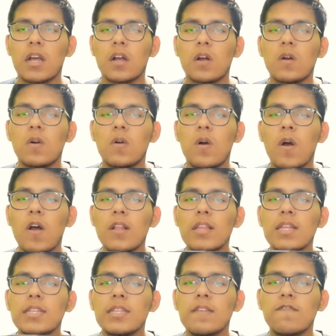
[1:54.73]
who
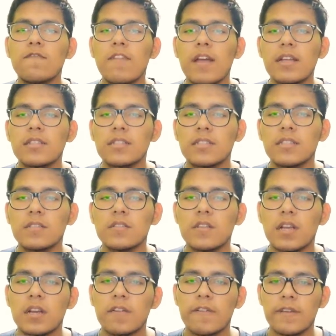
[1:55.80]
only defend
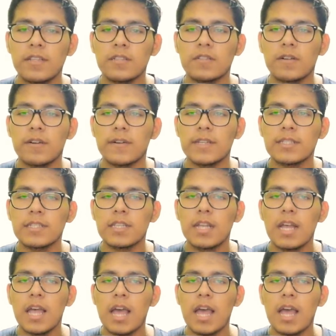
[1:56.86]
their interests.